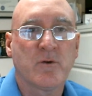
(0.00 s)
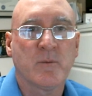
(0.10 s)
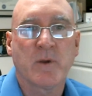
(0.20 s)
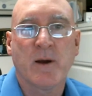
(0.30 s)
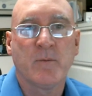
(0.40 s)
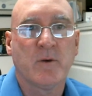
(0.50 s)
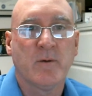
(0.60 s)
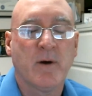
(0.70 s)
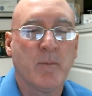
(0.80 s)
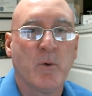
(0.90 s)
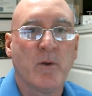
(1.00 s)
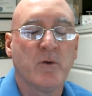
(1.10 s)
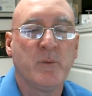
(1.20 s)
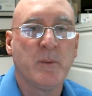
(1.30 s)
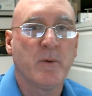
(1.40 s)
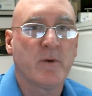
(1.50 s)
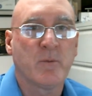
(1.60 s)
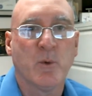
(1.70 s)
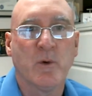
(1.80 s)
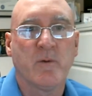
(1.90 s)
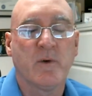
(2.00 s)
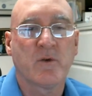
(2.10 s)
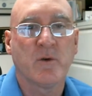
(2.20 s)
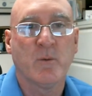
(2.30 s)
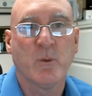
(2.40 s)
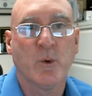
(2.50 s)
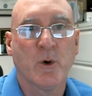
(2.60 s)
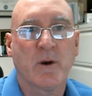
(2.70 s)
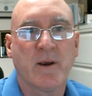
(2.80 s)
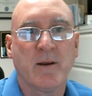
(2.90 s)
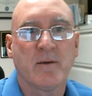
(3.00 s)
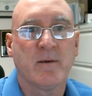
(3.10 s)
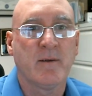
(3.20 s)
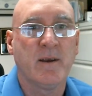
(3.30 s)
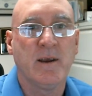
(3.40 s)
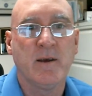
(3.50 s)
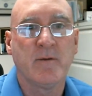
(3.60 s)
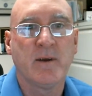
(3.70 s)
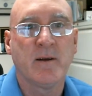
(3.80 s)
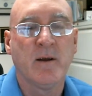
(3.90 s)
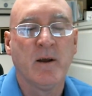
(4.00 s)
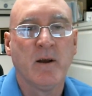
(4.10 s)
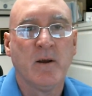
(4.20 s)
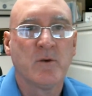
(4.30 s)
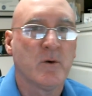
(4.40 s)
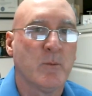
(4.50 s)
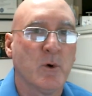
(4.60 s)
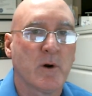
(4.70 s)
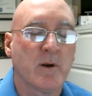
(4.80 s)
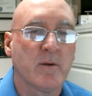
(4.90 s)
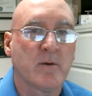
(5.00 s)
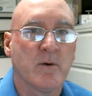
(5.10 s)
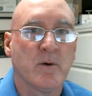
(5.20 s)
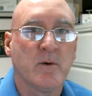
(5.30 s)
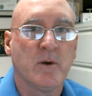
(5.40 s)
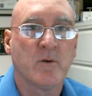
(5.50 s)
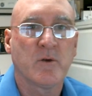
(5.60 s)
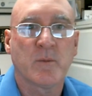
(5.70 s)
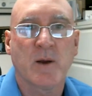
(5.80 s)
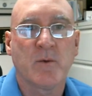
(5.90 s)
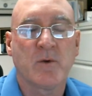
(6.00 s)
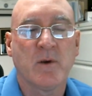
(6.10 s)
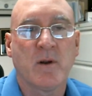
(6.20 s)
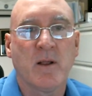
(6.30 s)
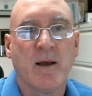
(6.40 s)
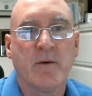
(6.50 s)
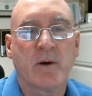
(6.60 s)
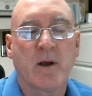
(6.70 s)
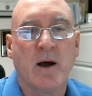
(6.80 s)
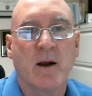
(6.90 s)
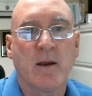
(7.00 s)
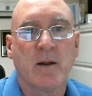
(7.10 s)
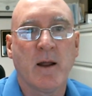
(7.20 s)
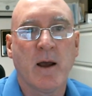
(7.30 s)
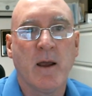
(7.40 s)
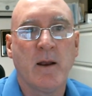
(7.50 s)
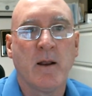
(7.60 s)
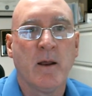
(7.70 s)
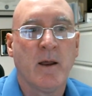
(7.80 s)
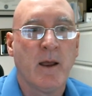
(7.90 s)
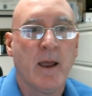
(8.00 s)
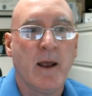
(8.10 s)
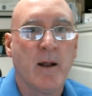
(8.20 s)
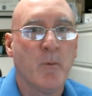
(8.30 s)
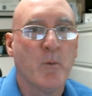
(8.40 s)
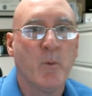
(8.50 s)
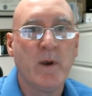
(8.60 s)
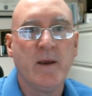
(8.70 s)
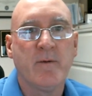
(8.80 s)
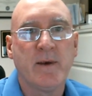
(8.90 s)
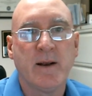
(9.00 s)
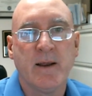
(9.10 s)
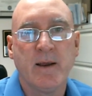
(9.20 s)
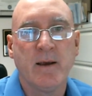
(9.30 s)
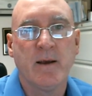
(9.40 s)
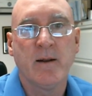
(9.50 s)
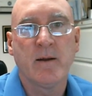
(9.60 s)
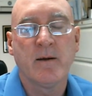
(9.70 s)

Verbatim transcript: Sometimes I'm one of those people that's more efficient working into the evening. So I'm working until, you know, sometimes 10, 11 o'clock at night, and I'm weaving in